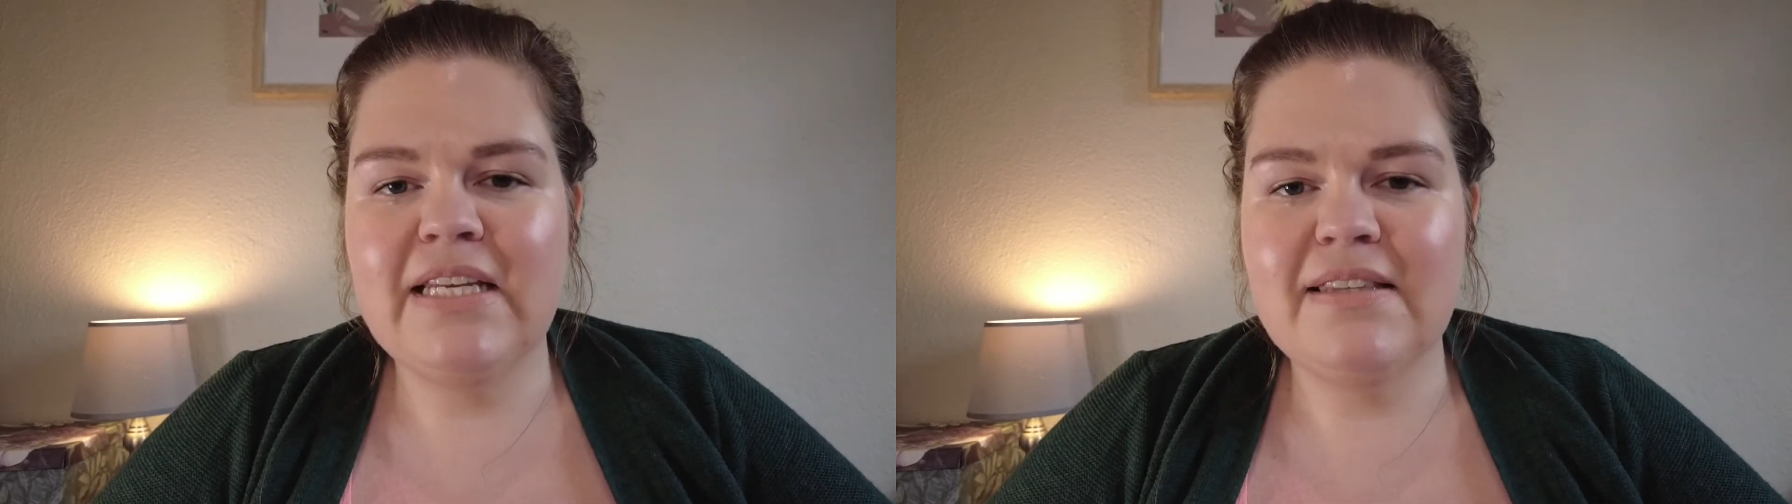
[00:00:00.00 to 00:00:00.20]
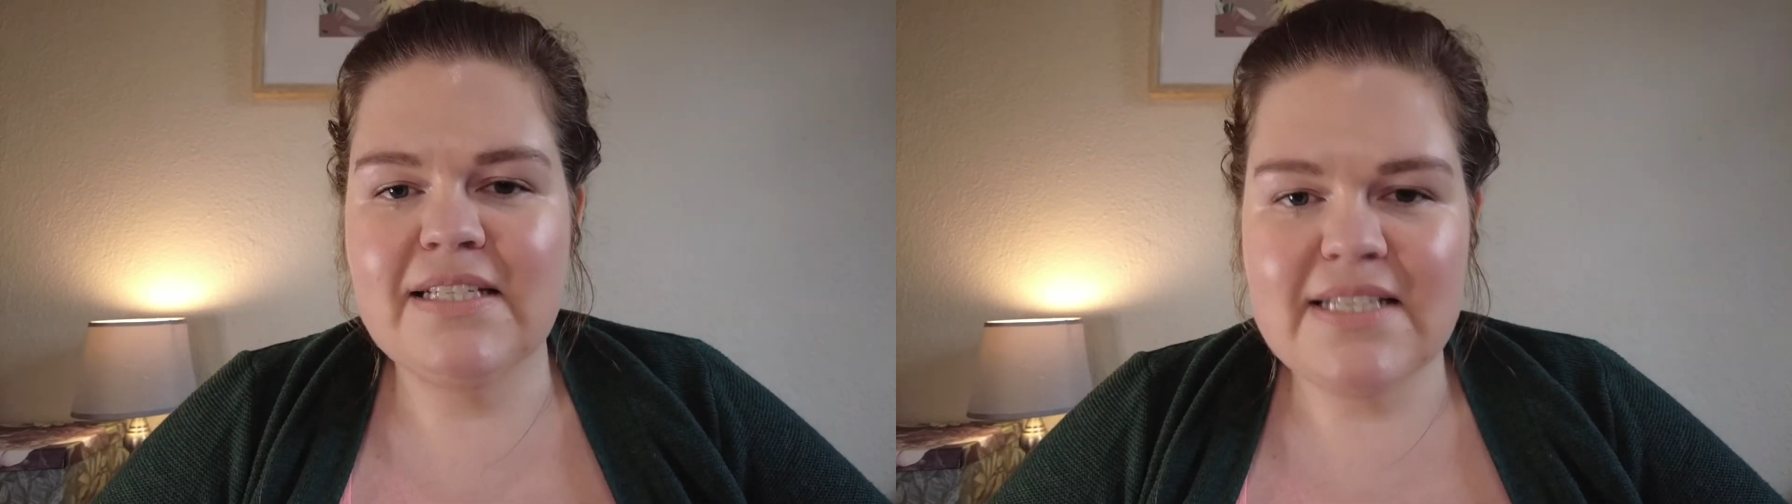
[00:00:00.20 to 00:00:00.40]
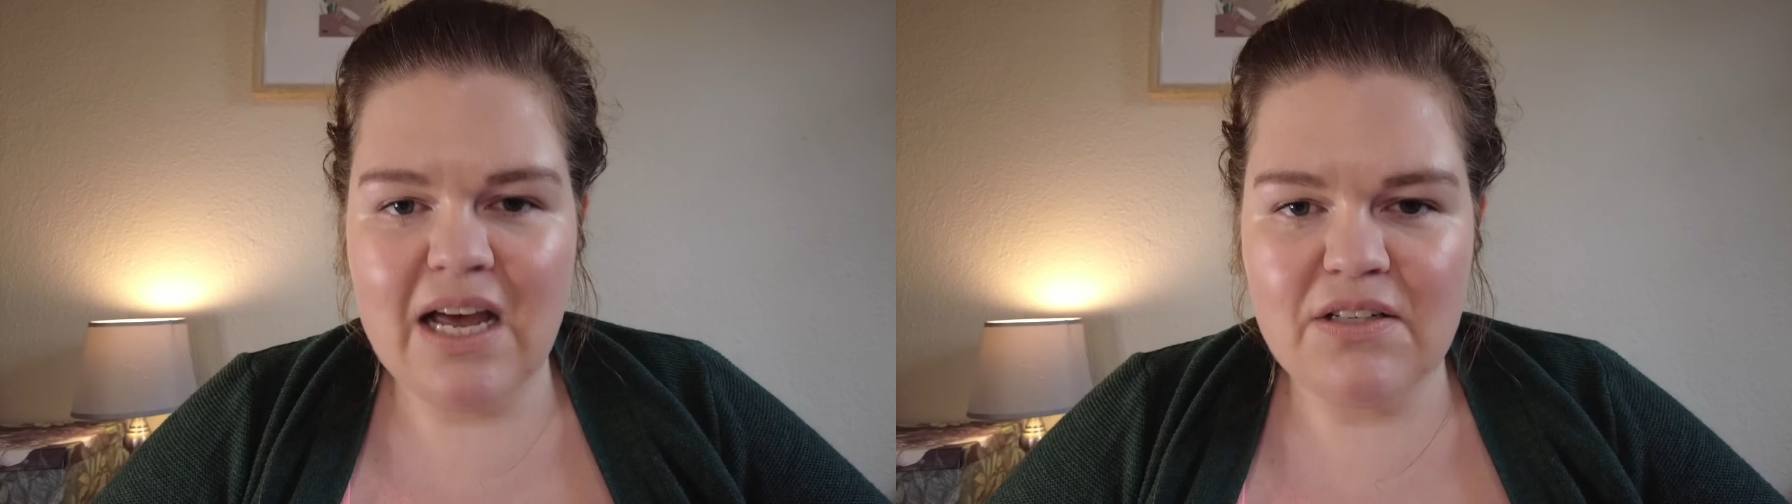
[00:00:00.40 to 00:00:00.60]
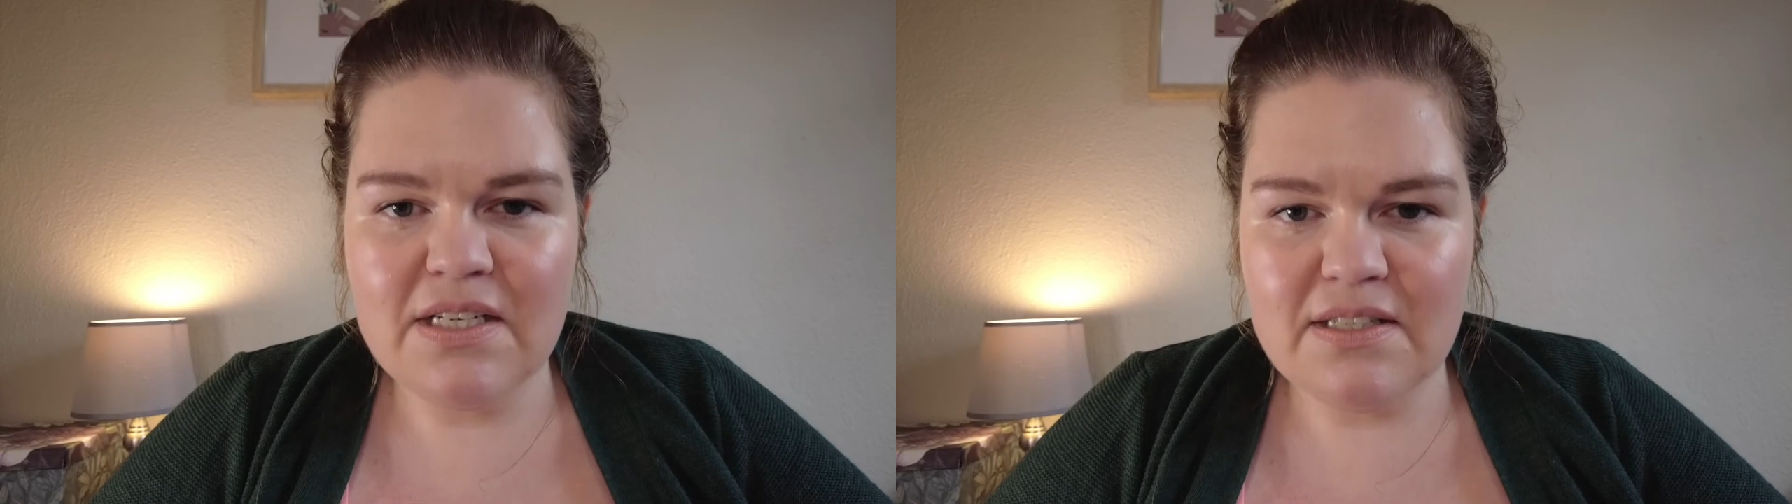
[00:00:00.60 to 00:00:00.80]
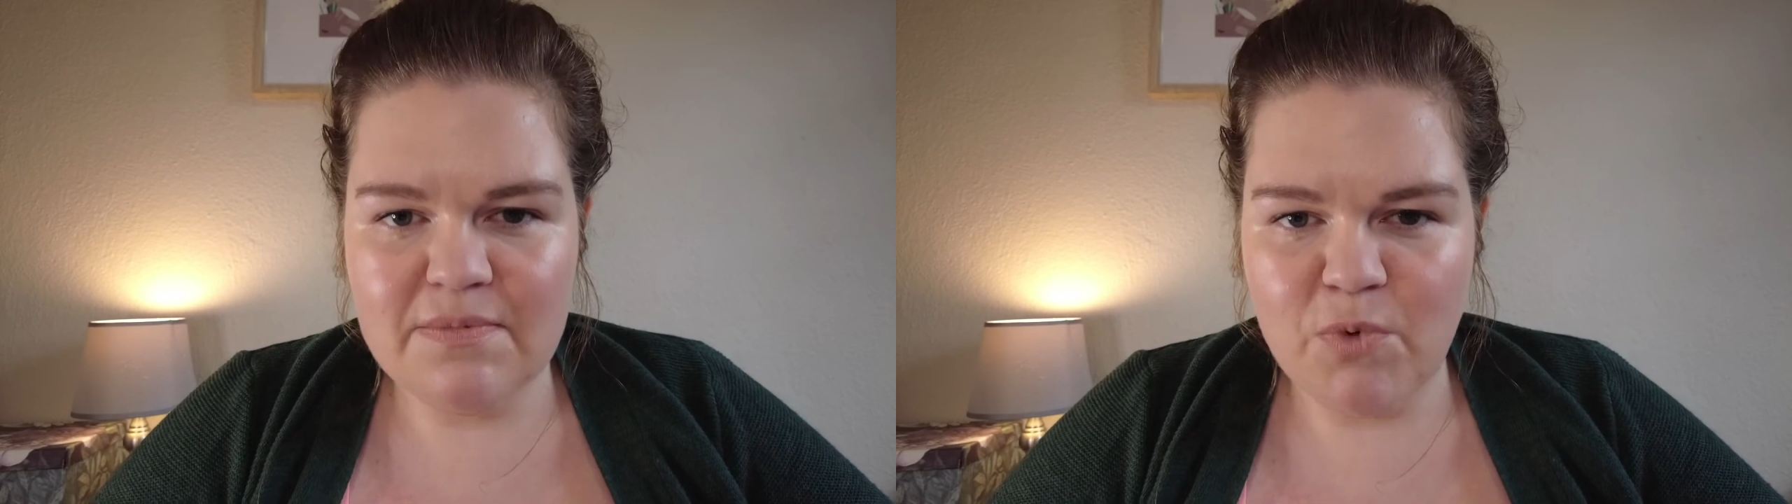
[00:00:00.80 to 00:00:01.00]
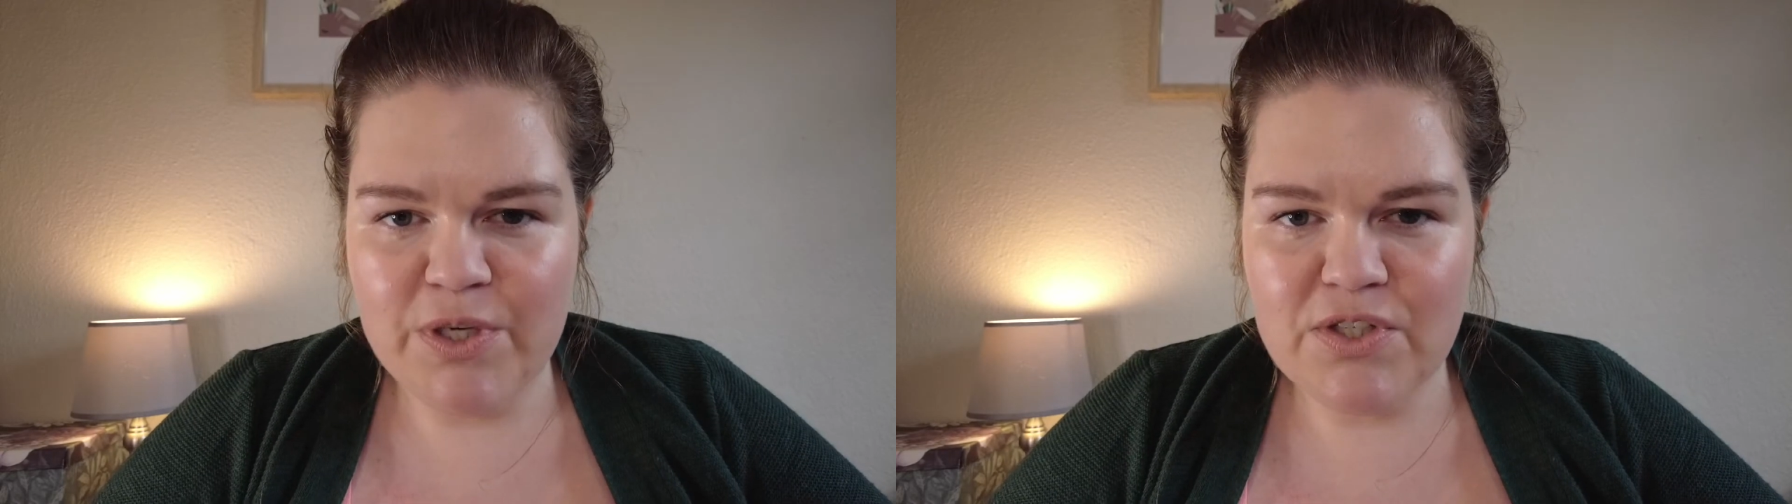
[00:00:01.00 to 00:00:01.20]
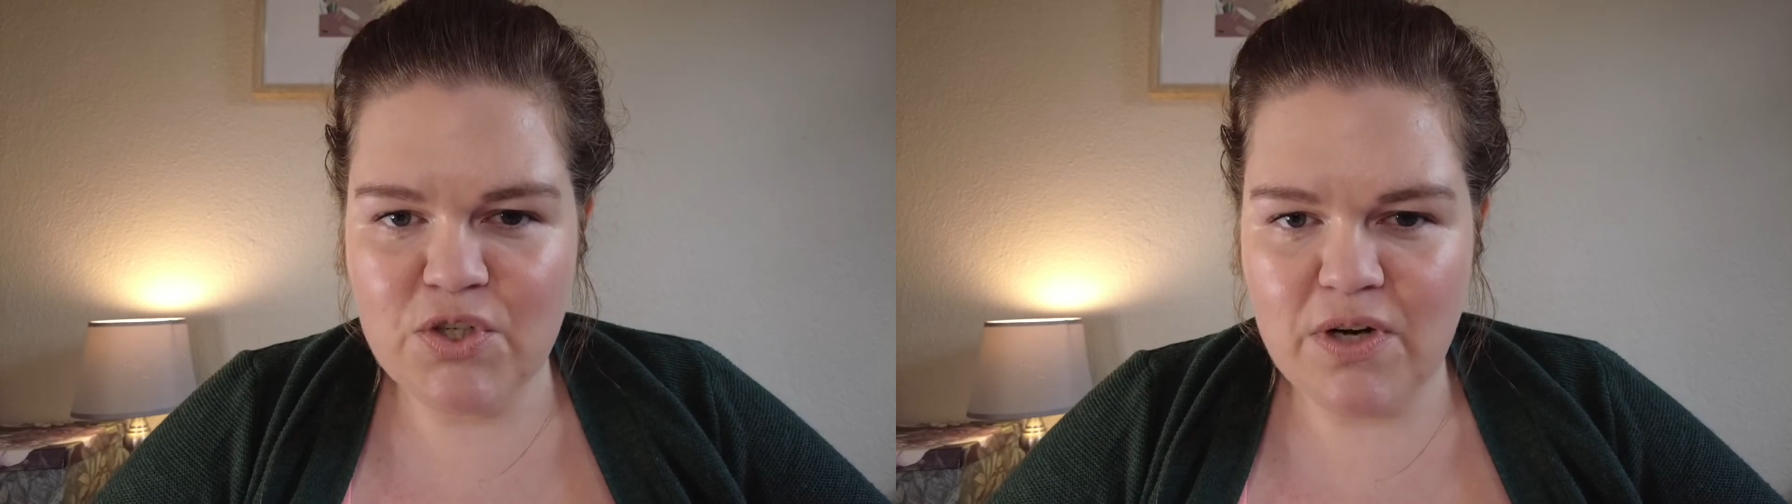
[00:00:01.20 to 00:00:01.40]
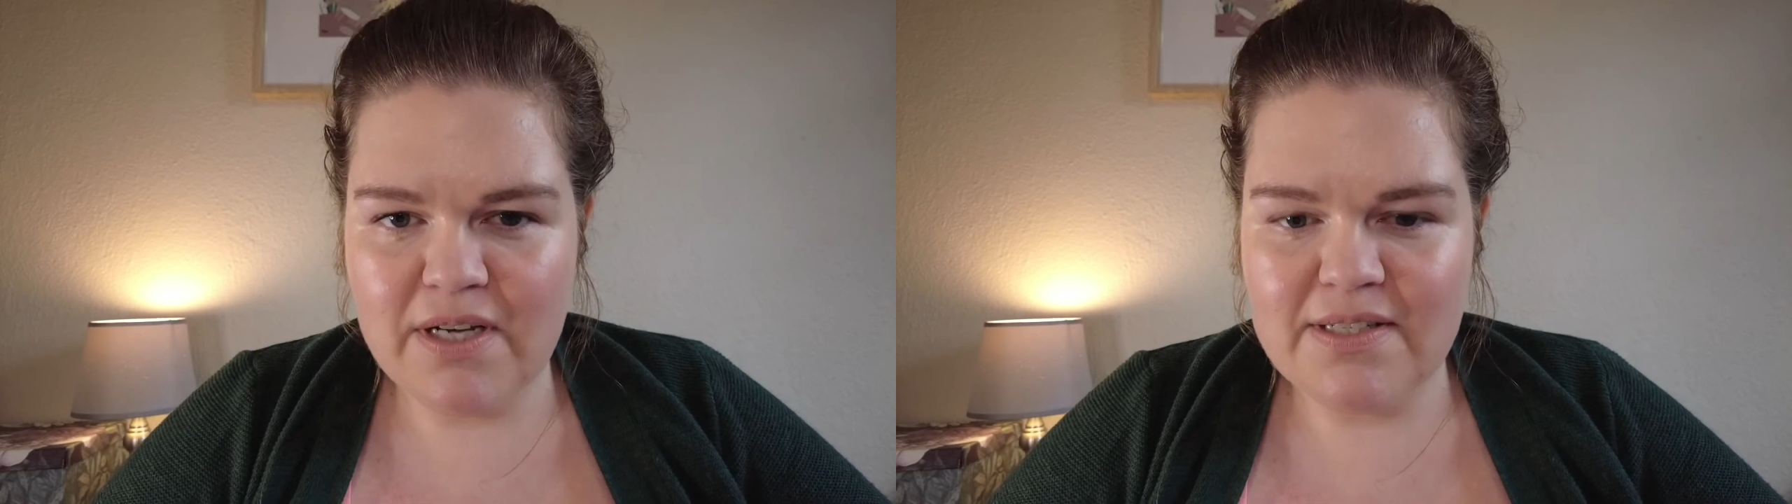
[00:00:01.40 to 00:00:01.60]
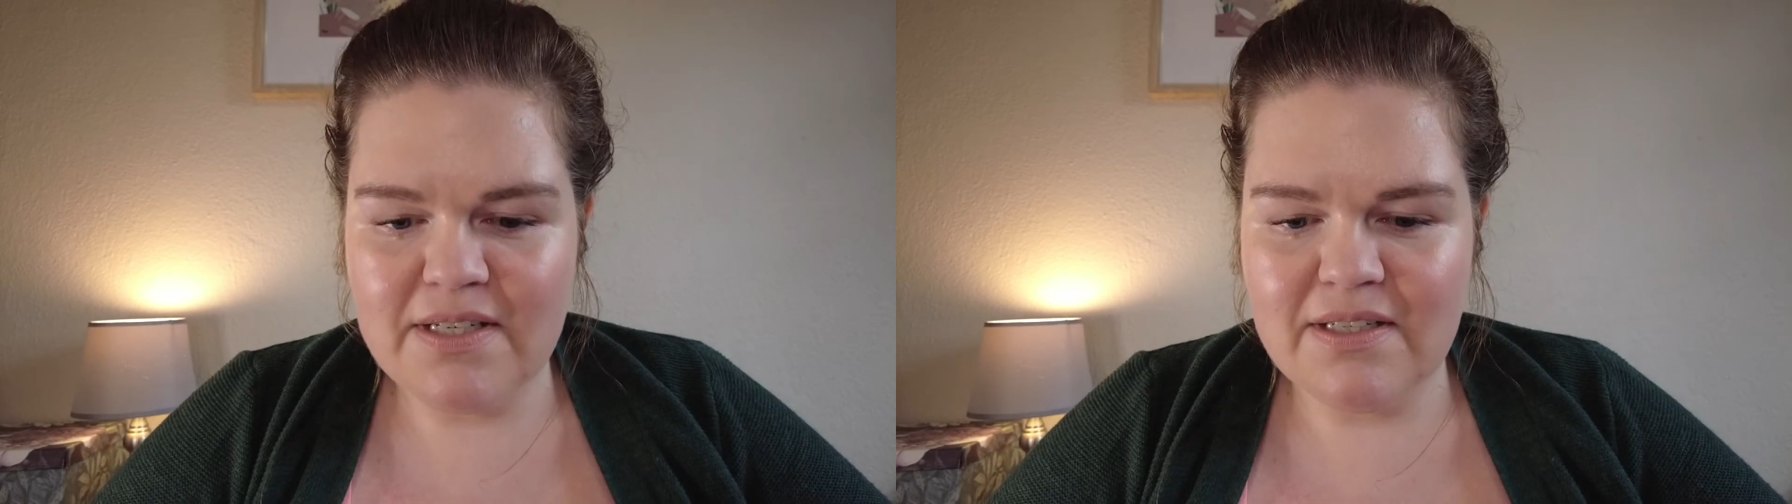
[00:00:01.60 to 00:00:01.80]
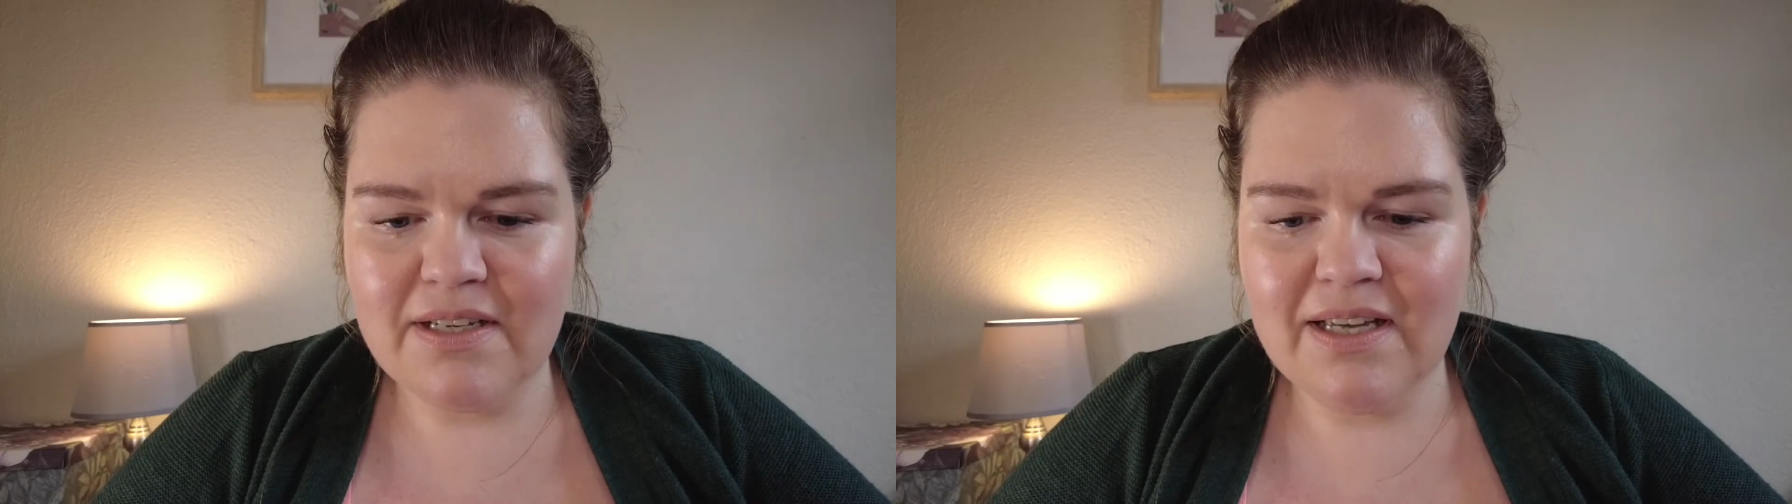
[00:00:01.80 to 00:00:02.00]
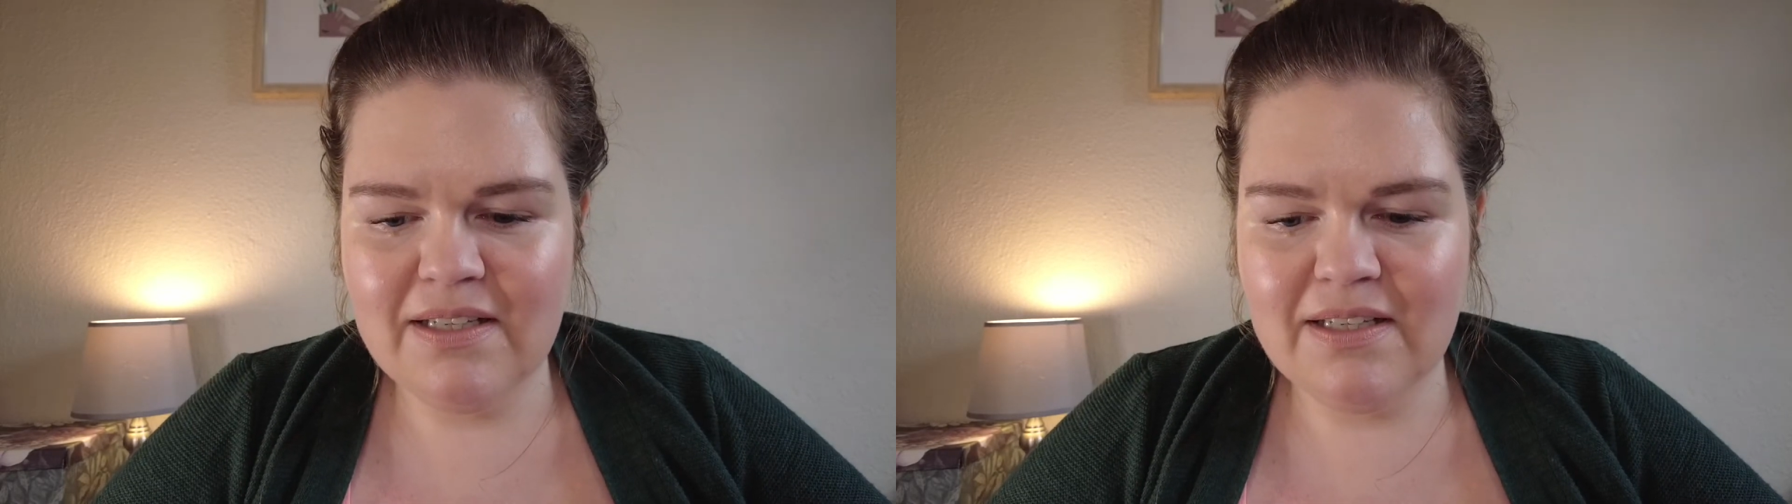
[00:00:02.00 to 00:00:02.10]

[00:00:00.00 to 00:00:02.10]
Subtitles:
anything touted as a moisturizer,